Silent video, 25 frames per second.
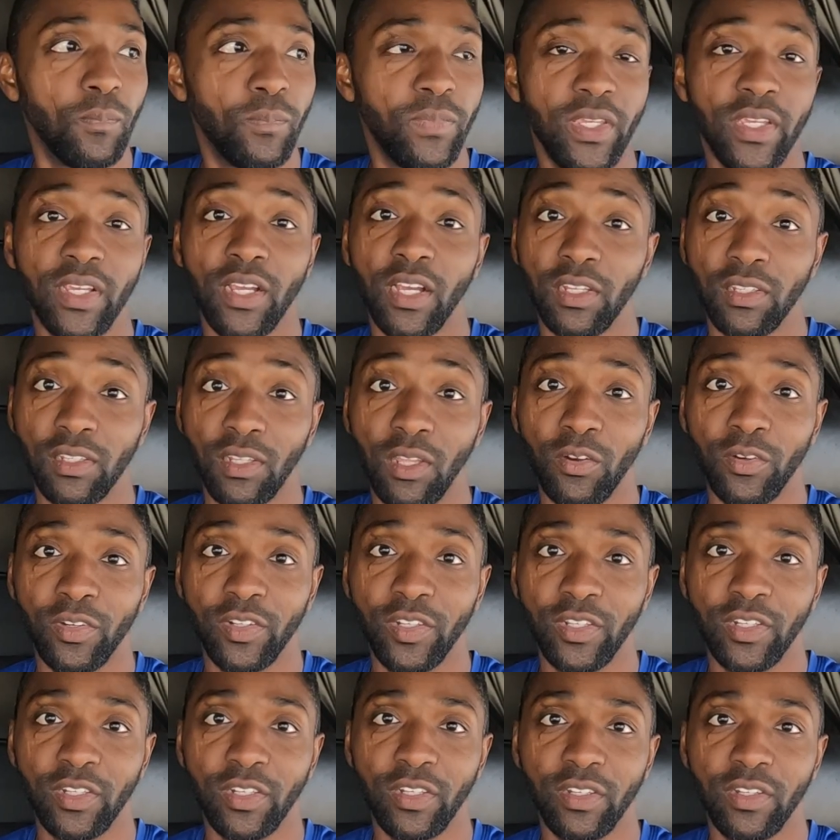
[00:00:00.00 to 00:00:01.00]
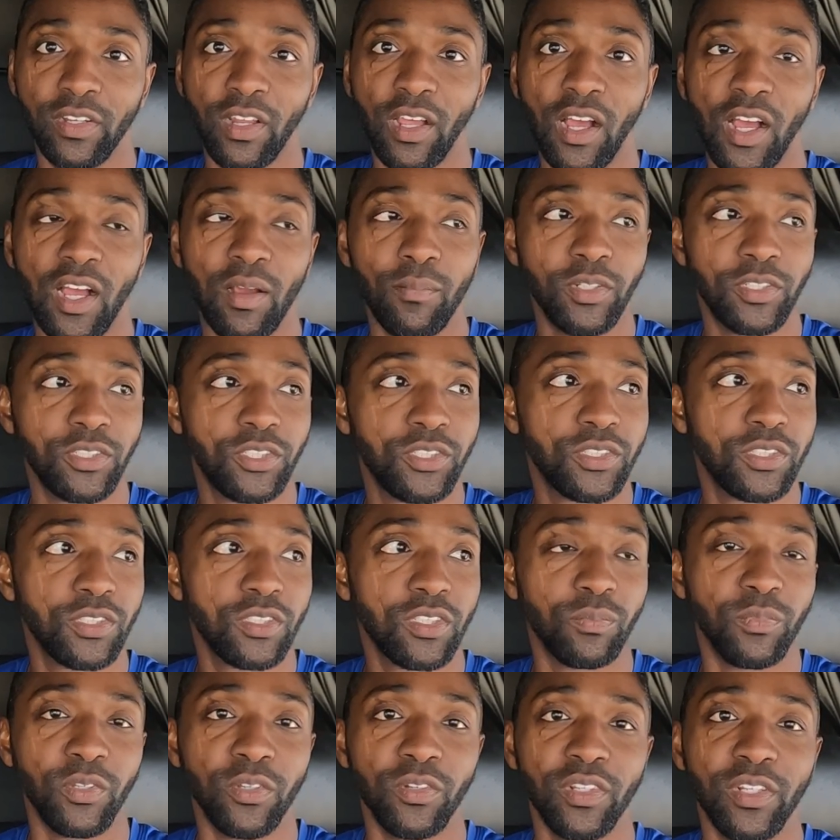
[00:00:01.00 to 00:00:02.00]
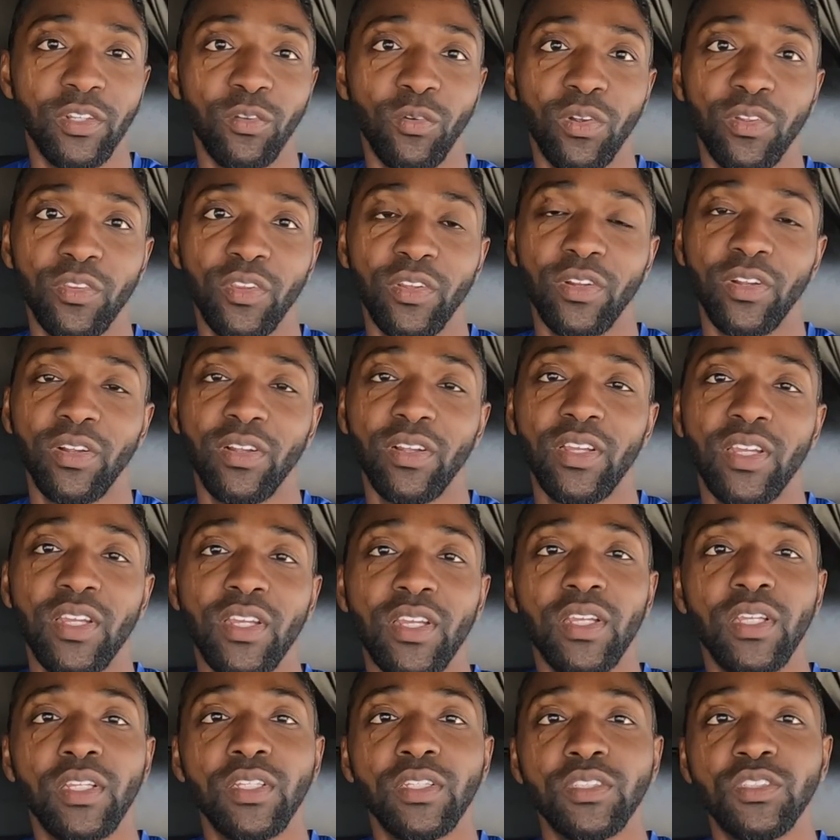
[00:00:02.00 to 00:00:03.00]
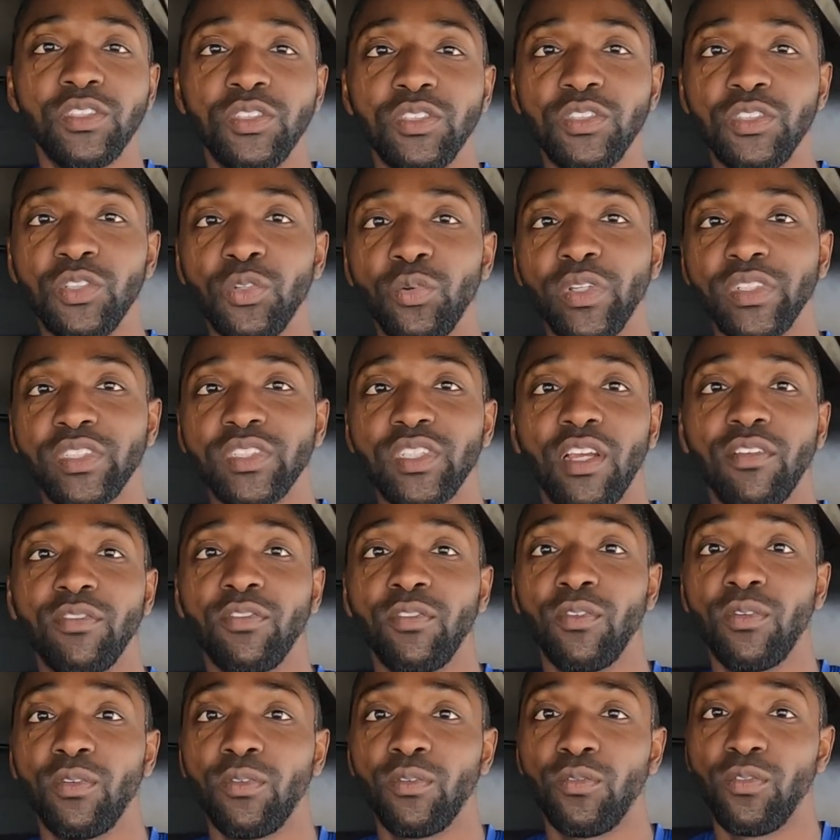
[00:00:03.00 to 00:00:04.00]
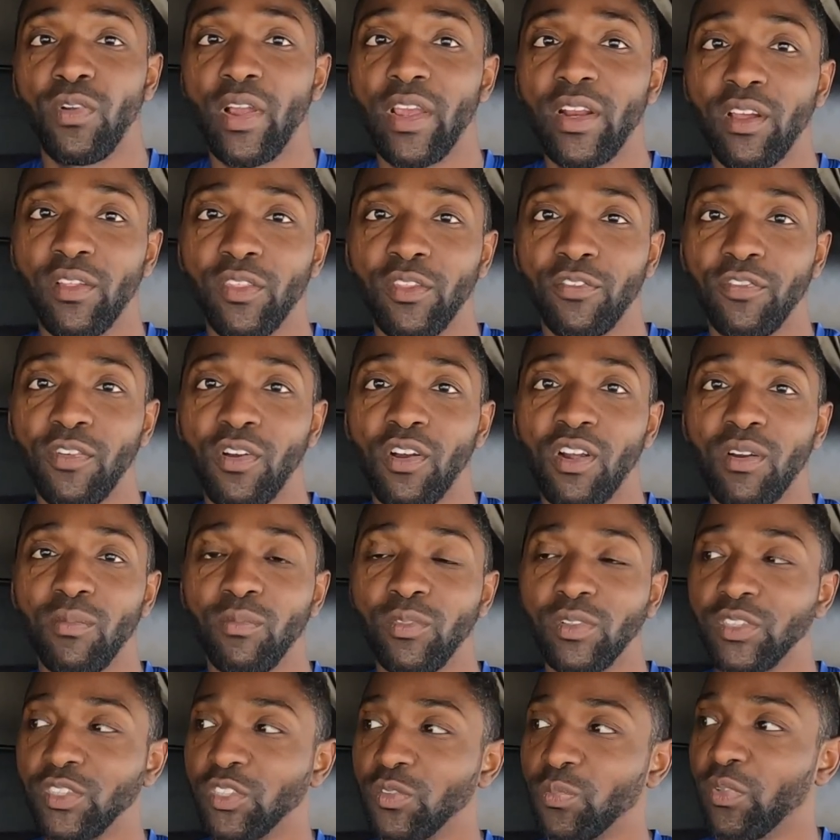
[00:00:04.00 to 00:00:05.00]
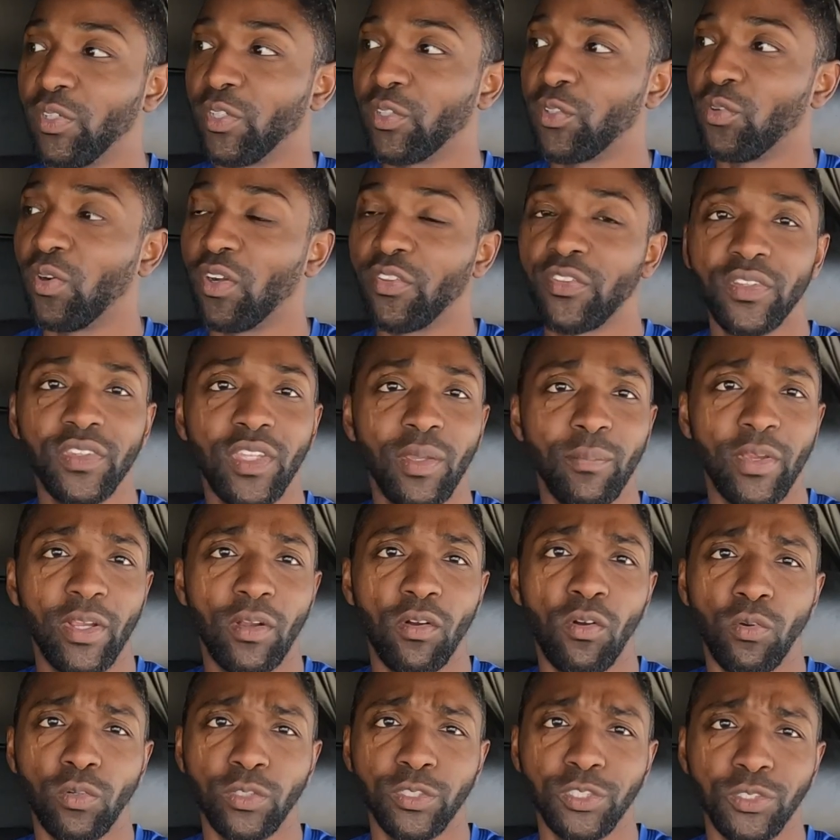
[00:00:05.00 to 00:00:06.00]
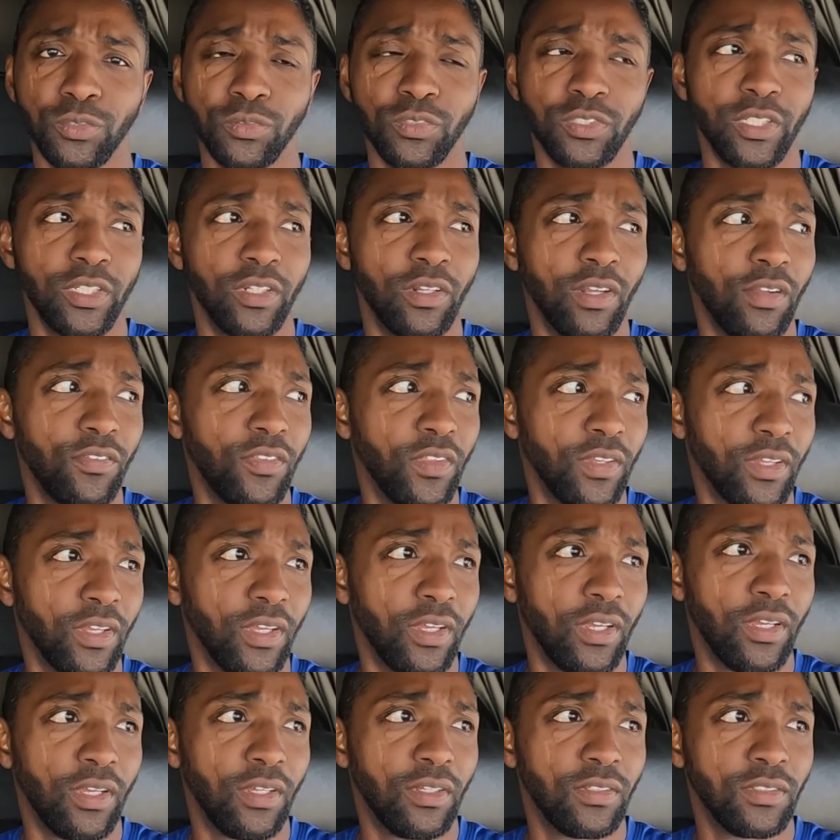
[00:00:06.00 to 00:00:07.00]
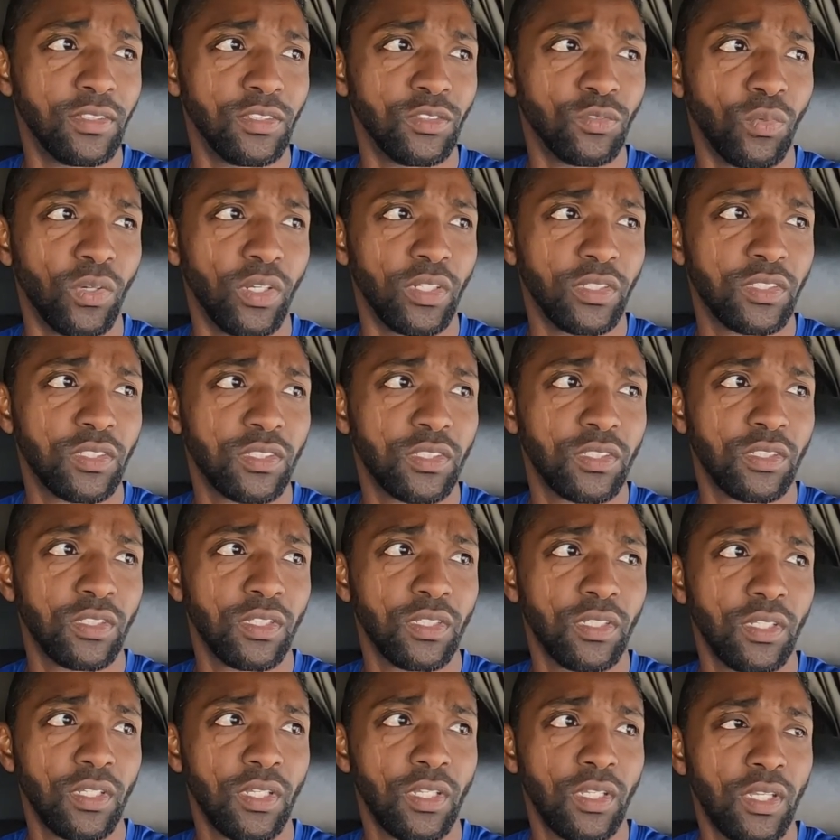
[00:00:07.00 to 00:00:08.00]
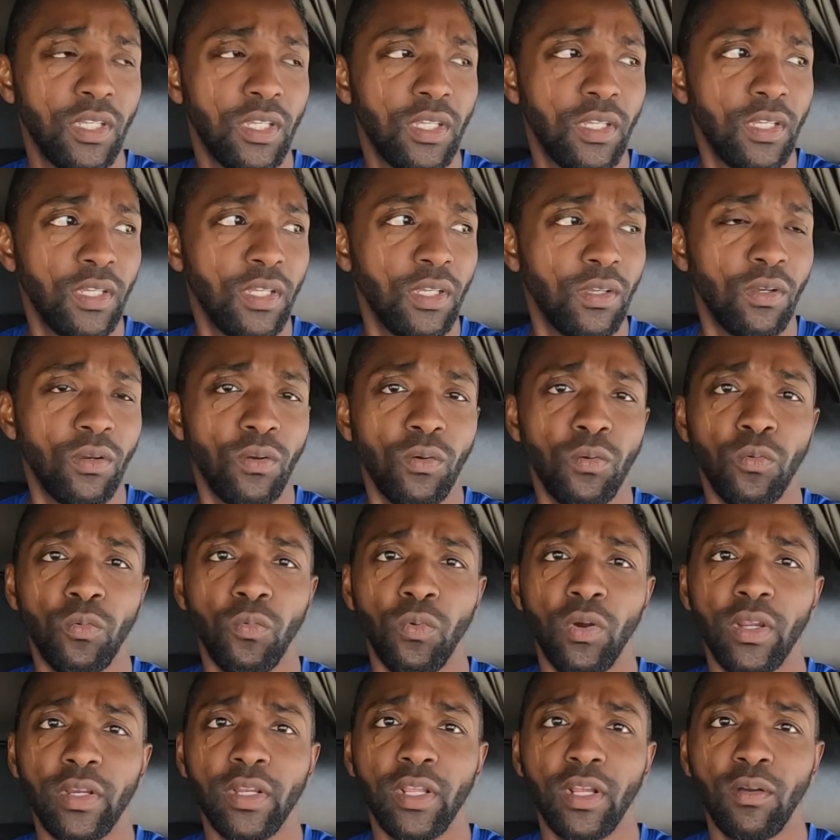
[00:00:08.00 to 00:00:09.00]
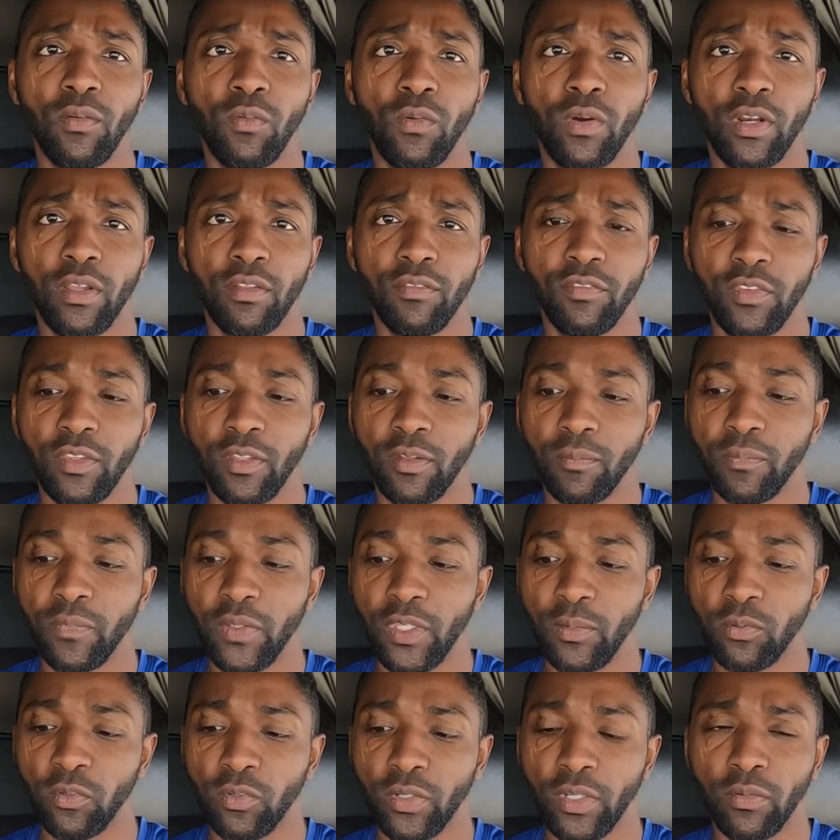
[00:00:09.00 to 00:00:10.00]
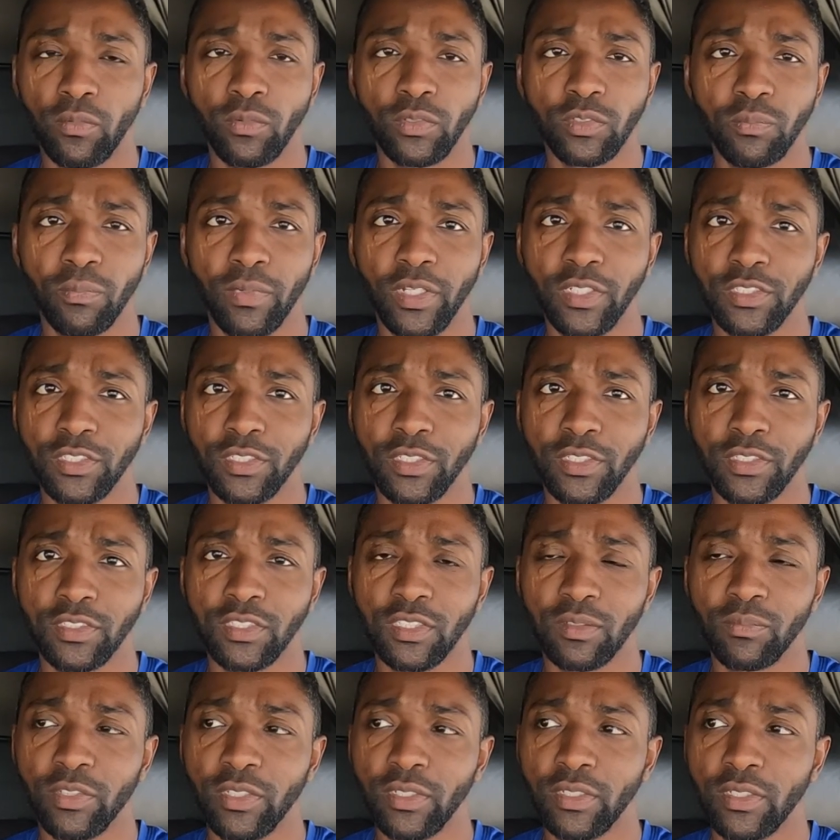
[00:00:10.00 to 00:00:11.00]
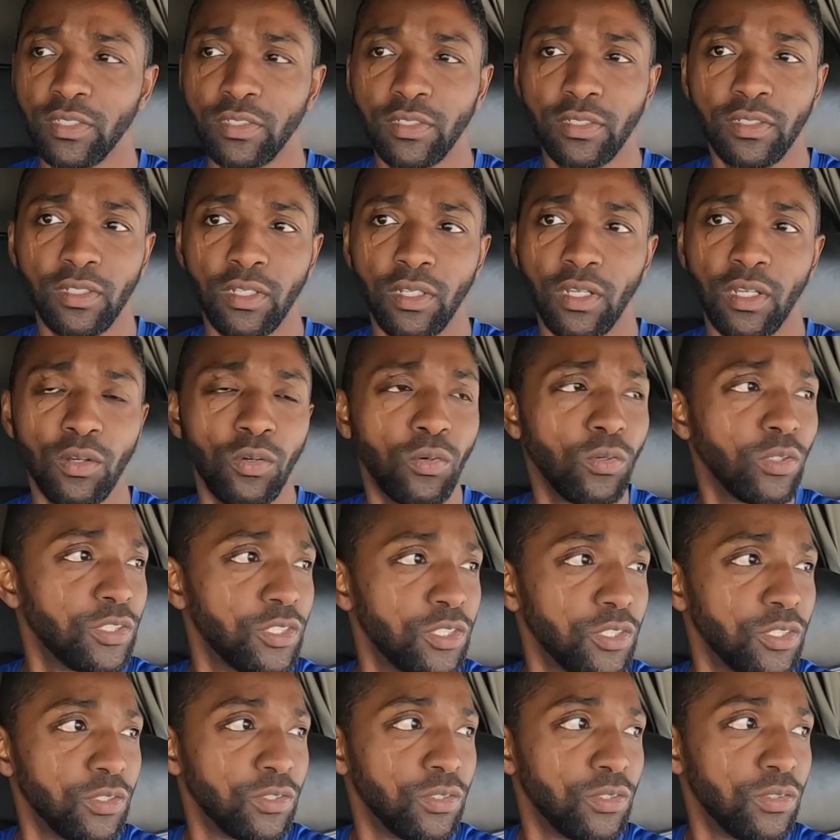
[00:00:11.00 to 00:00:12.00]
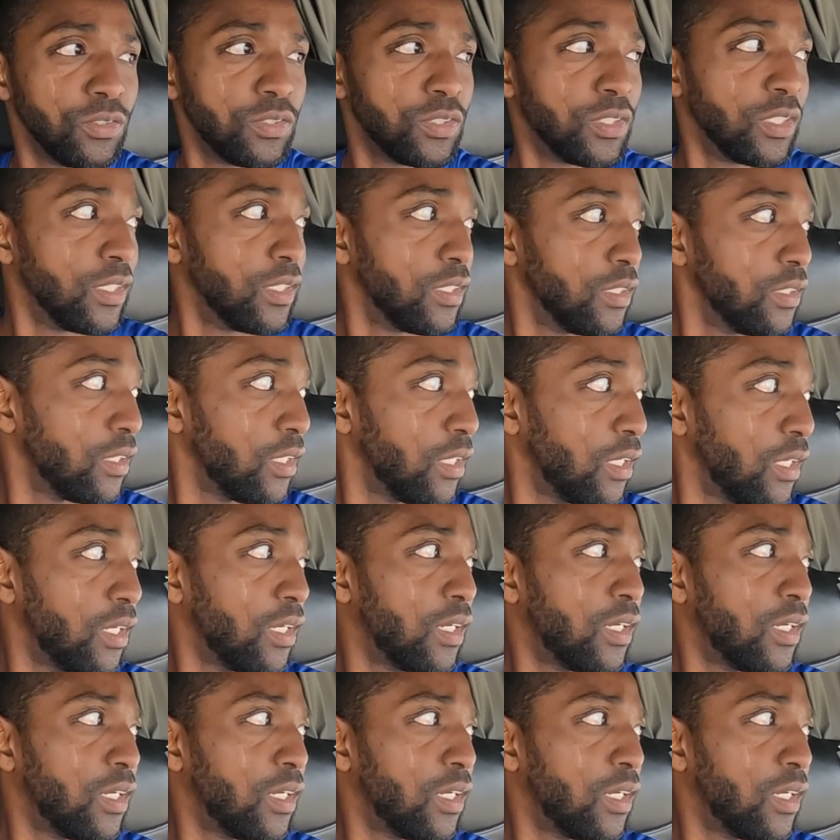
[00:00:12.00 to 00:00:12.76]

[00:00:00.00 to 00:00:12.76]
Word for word: being unloaded in an Amish community where they're doing stuff right on the farm, which is pretty cool. I think they make horseshoes here, I think, is what one of the people here was mentioning to me. Horseshoes and